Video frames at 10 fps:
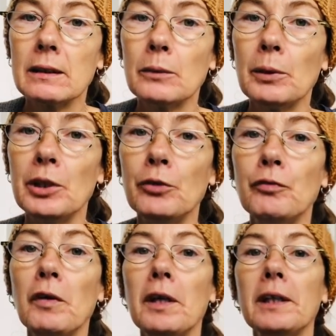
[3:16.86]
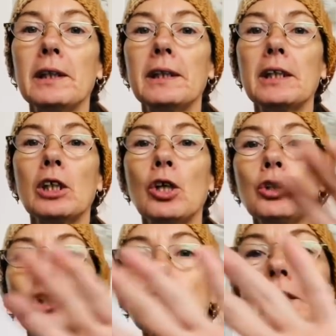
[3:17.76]
when you find it,
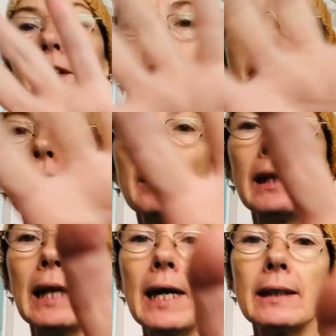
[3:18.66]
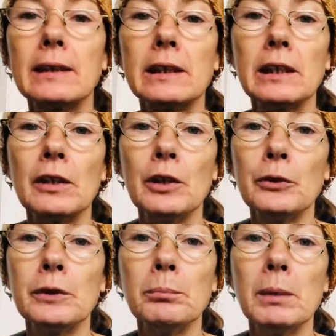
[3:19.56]
consciously relaxing
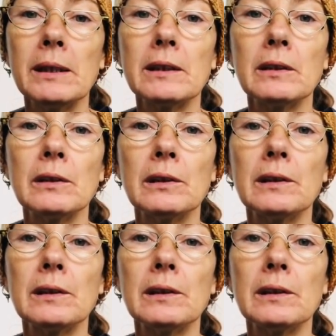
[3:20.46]
those muscles.